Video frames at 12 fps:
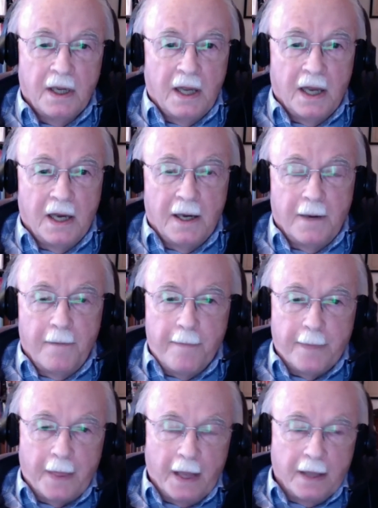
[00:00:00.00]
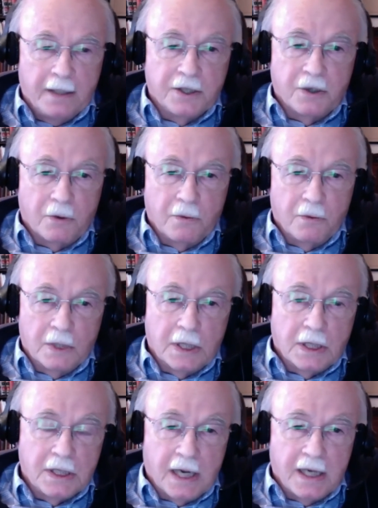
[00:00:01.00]
Um, so
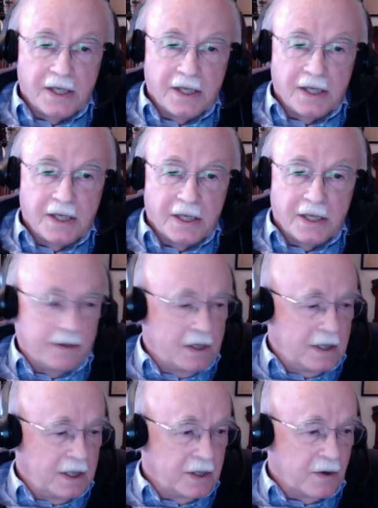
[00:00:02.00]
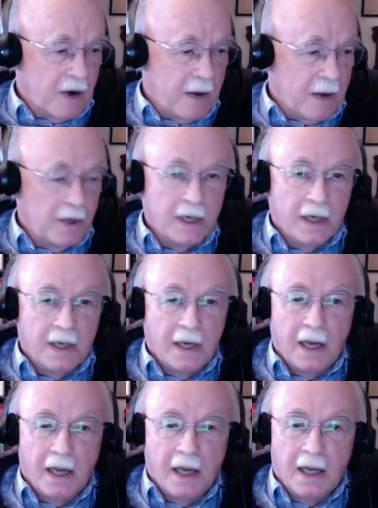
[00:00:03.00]
Ghazali sets out to describe it,
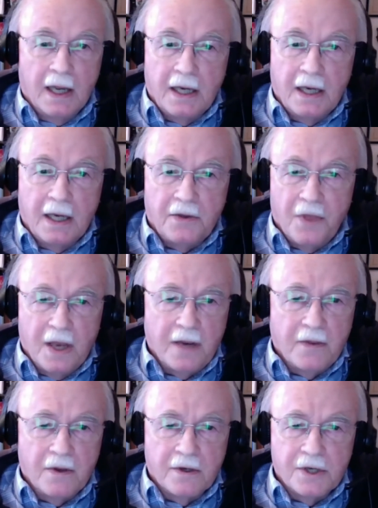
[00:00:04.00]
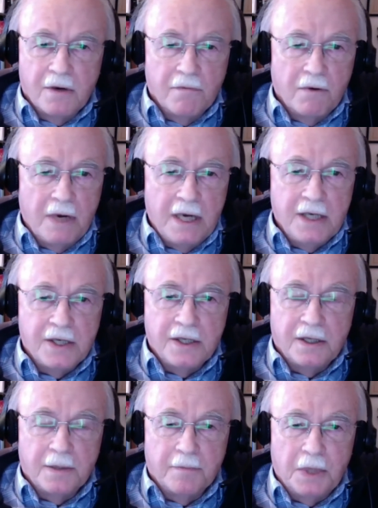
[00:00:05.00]
and I think there's no reason
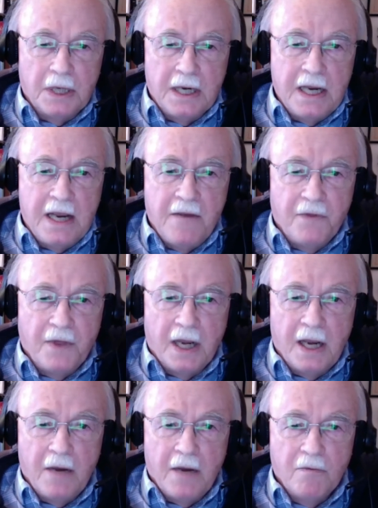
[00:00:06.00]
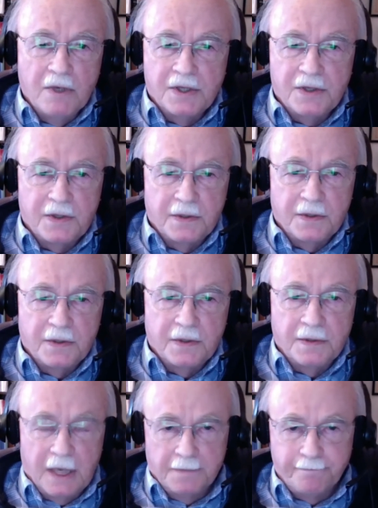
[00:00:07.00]
to believe that he was uh,
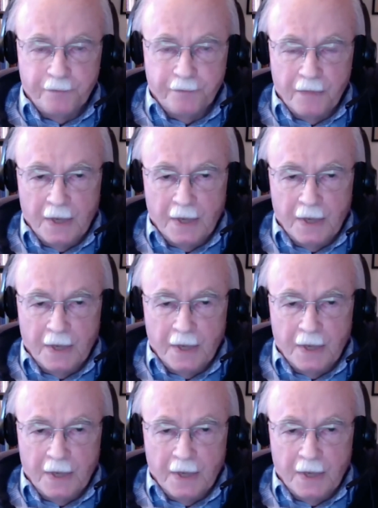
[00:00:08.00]
um,